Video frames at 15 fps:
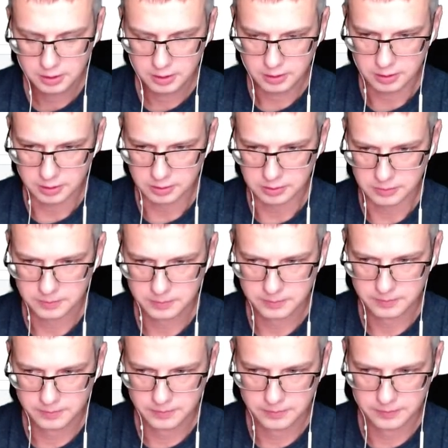
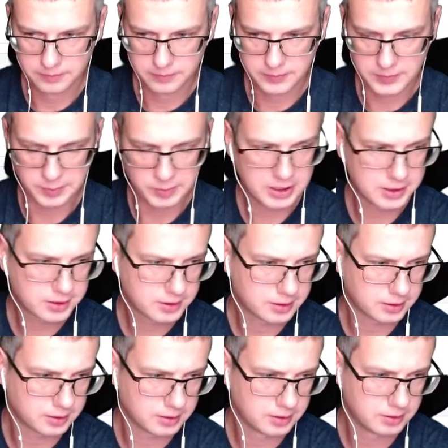The biggest
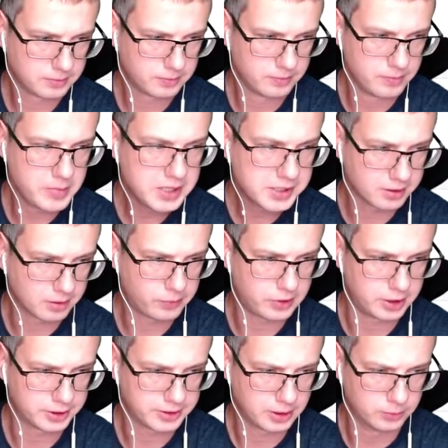missing
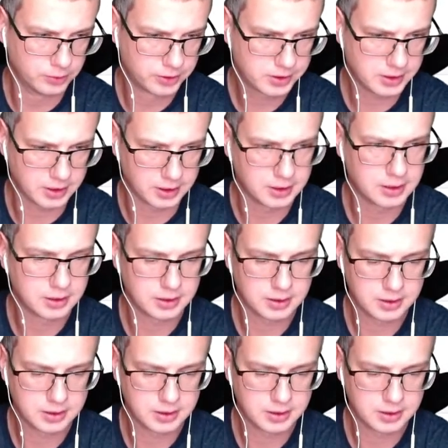part, I would say,